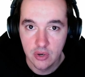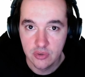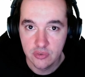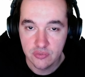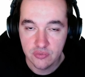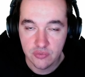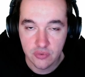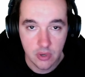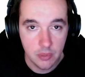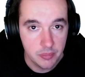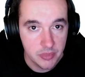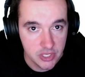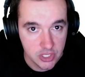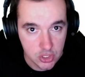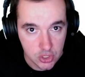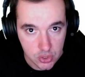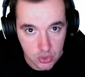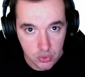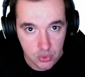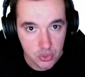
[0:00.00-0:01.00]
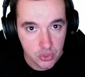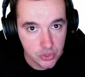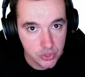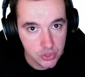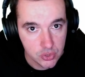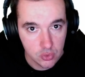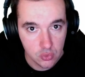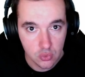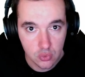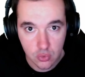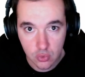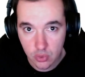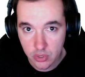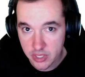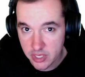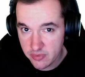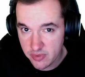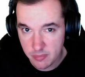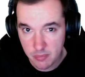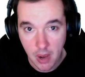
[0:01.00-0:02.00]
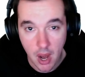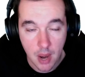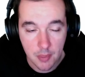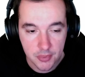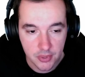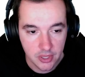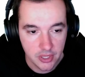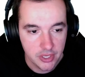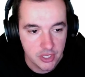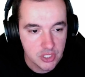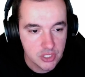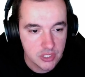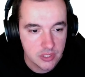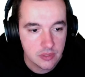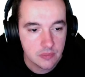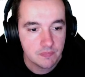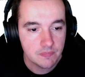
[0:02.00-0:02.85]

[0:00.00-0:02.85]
from its users or even population.